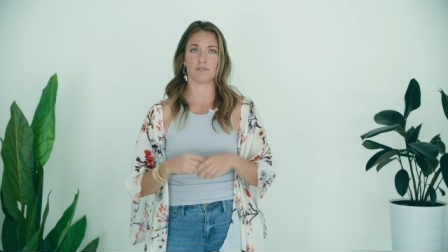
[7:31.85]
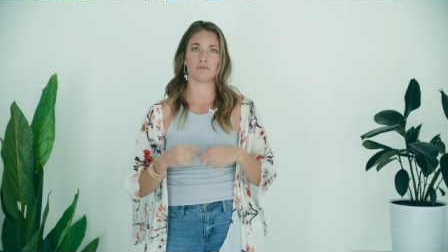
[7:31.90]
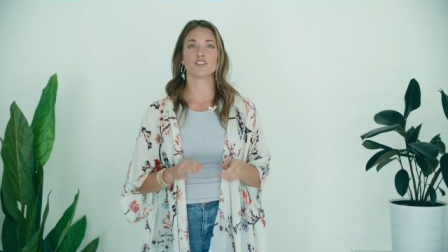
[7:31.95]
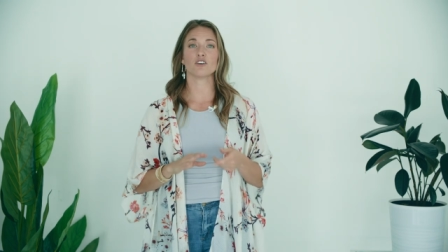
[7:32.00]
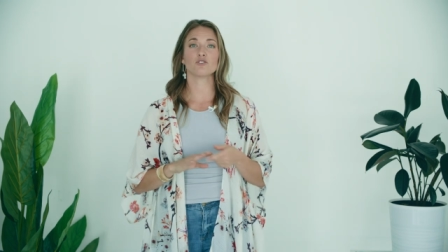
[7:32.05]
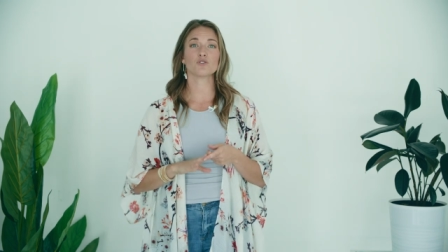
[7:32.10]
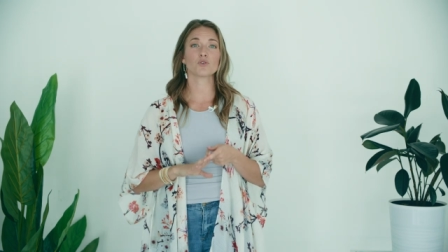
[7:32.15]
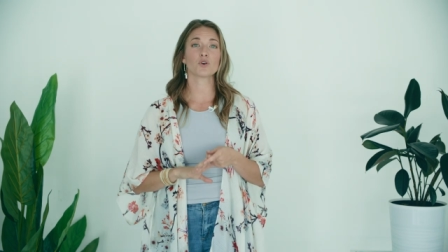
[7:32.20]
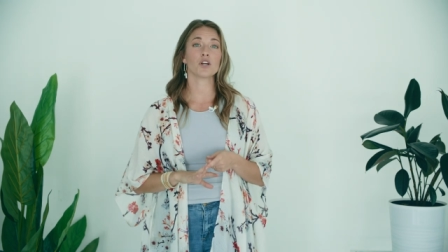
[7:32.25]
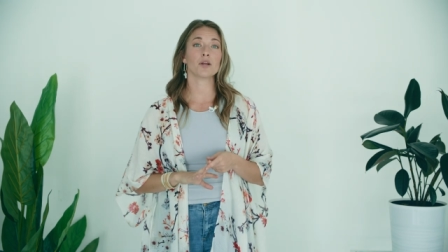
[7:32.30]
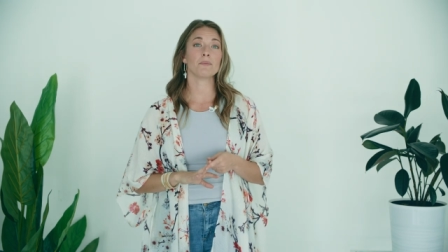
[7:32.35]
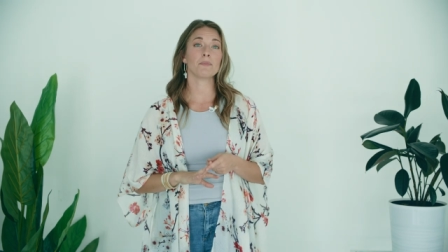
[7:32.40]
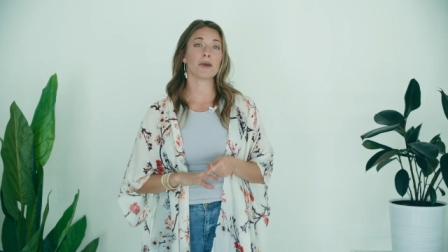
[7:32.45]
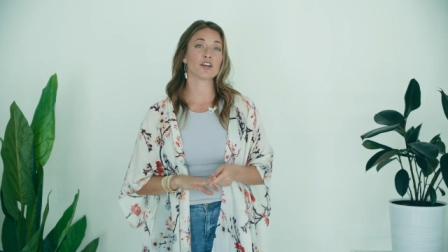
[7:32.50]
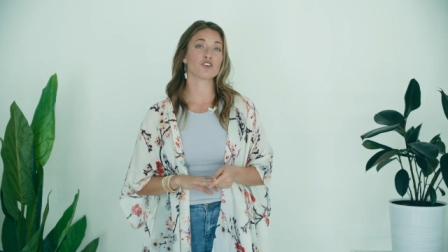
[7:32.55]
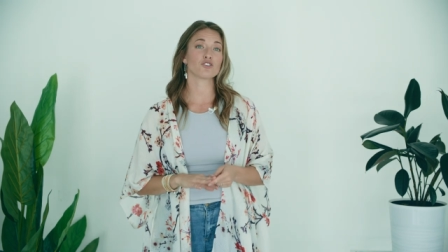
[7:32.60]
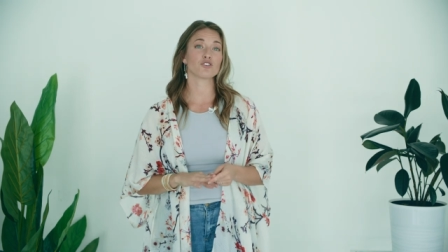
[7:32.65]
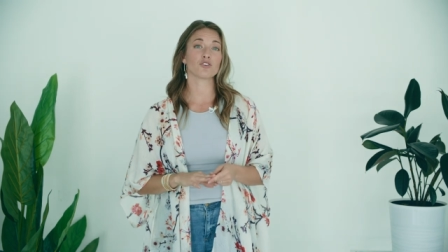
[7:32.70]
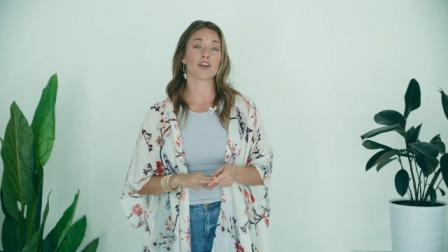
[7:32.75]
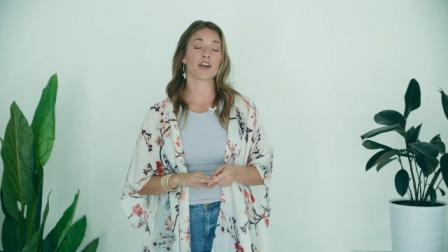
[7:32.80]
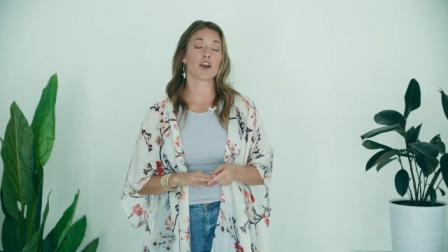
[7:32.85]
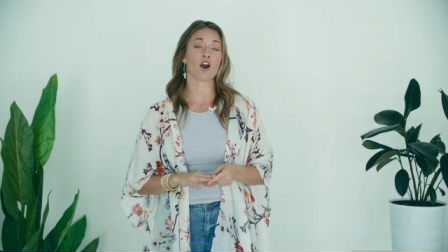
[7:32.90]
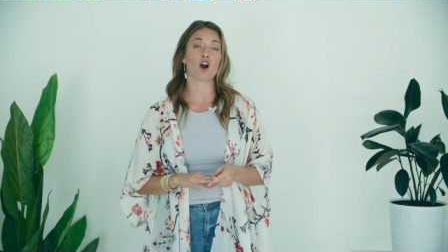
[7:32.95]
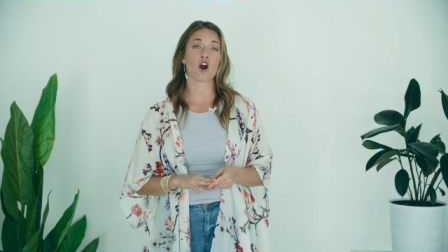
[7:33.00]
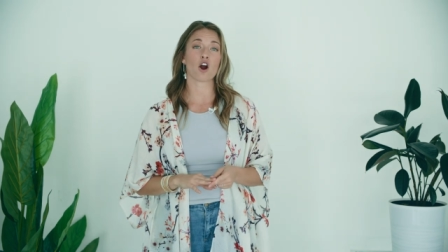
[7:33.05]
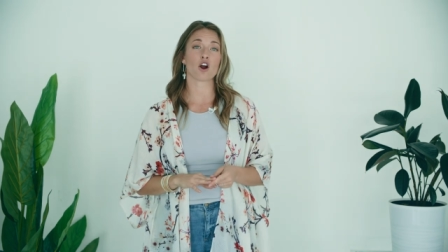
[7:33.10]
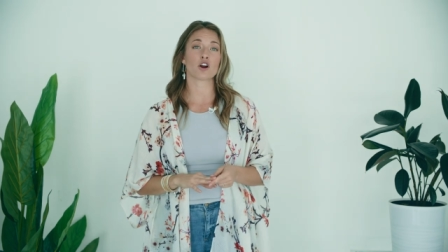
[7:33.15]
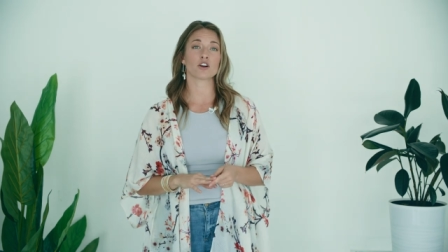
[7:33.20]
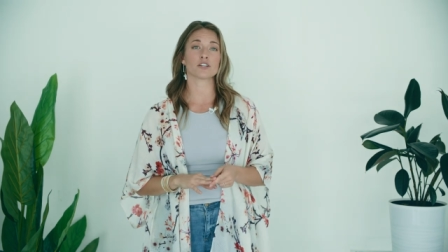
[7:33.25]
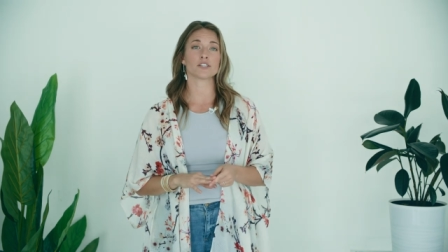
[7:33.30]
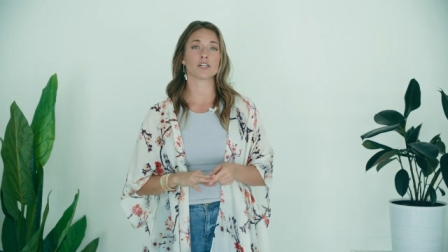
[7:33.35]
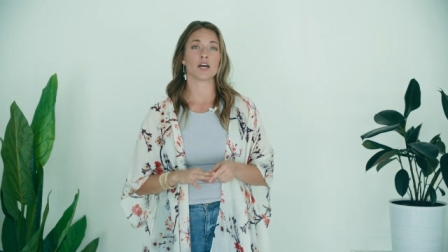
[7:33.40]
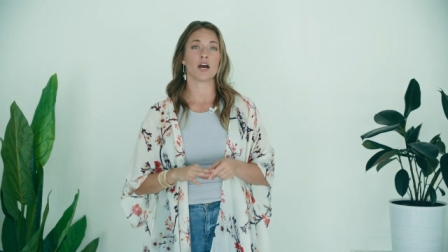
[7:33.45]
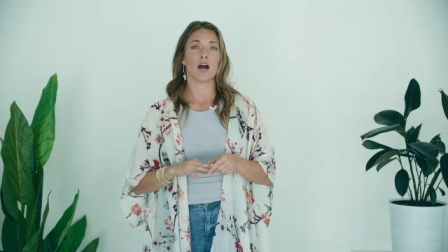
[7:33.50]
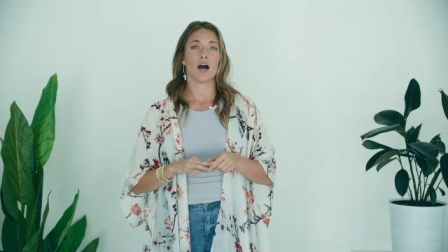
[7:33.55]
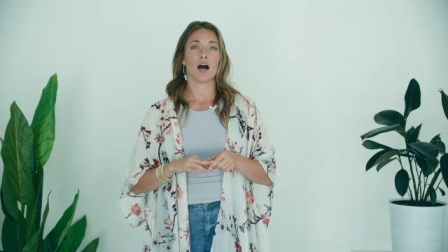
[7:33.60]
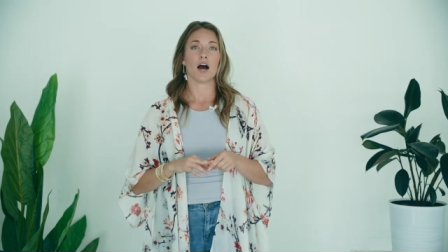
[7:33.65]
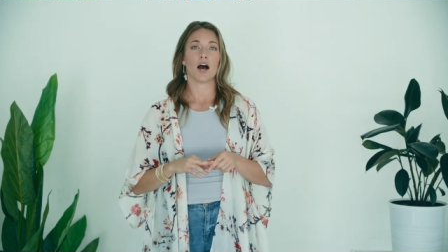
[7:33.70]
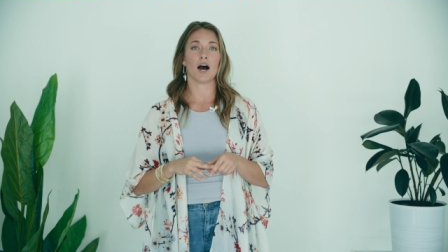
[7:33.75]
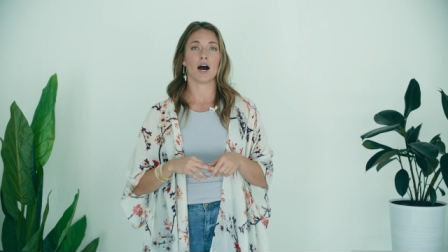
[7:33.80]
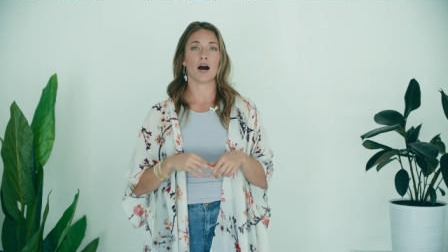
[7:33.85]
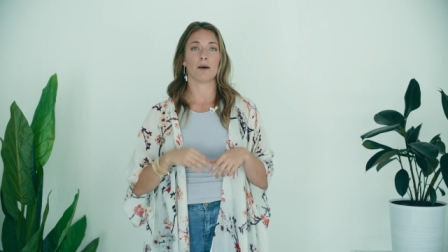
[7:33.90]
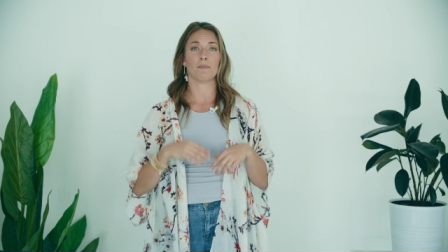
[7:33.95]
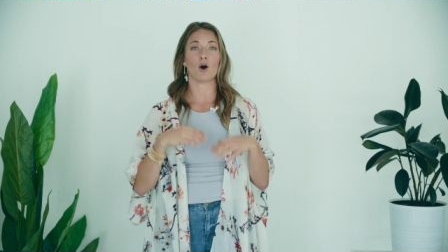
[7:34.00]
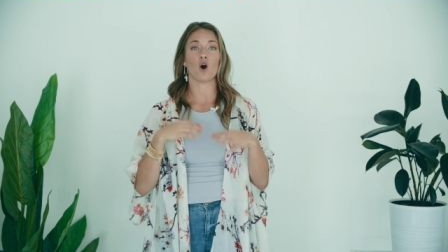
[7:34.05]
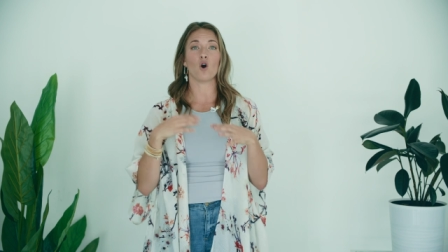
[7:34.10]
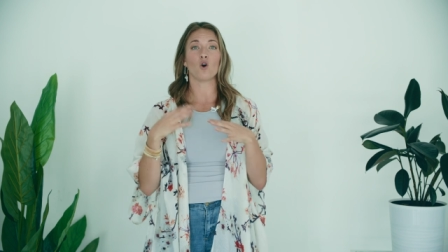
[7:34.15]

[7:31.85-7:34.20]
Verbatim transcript: It's also gonna make sure they aren't um,